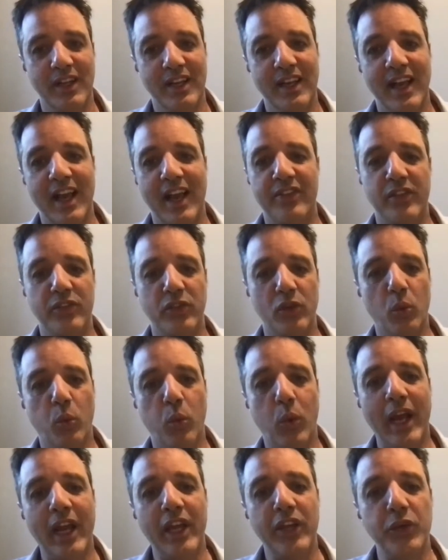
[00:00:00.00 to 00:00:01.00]
And then the
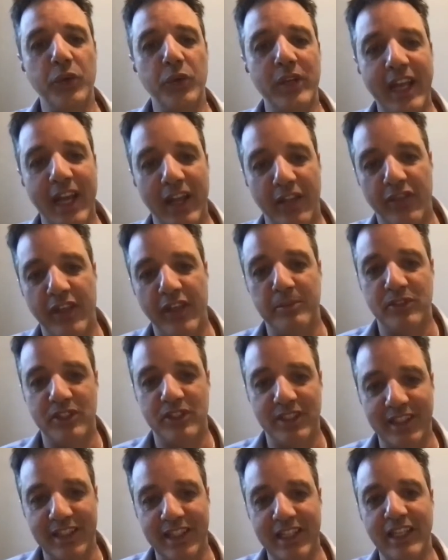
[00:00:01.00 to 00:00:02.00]
way you get them to
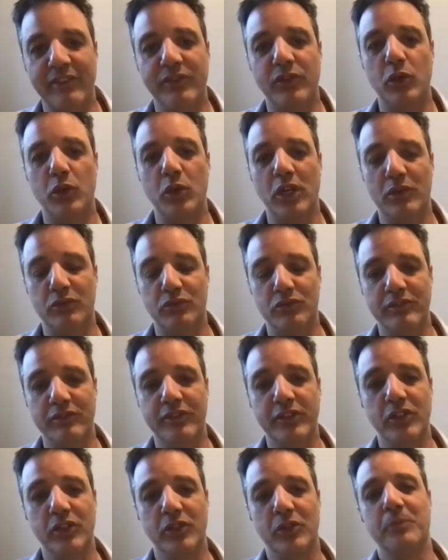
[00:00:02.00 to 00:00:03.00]
leave you a
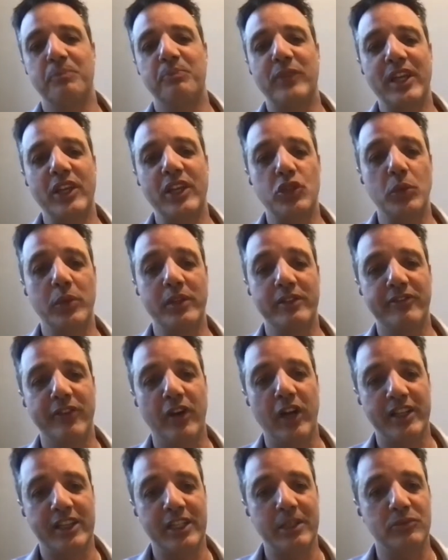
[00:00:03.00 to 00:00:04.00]
review is you invite
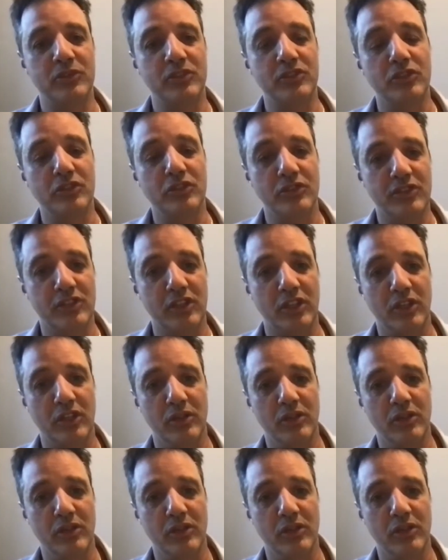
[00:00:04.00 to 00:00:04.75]
them to do so.